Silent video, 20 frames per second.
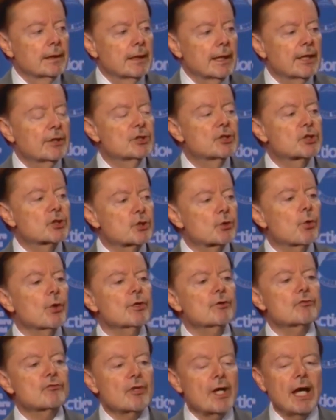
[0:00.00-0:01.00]
In
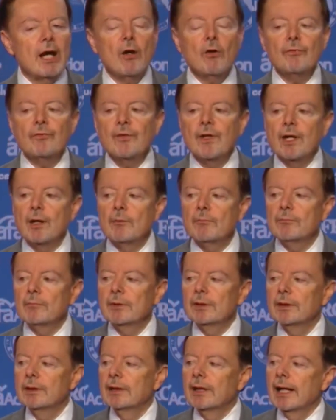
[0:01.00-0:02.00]
short, tell
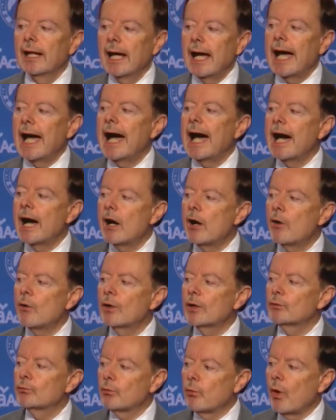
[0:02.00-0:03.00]
them how
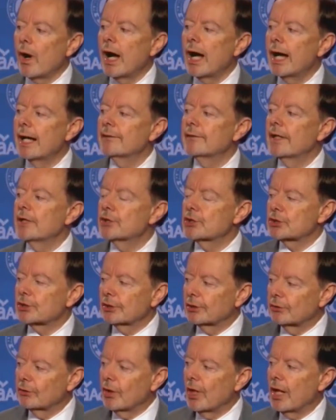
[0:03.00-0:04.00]
and why they
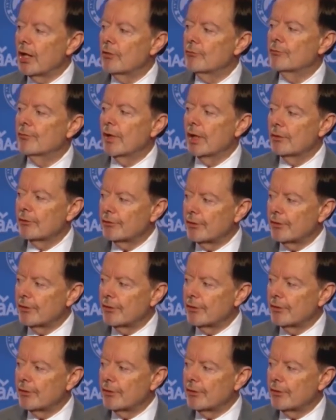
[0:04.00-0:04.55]
should love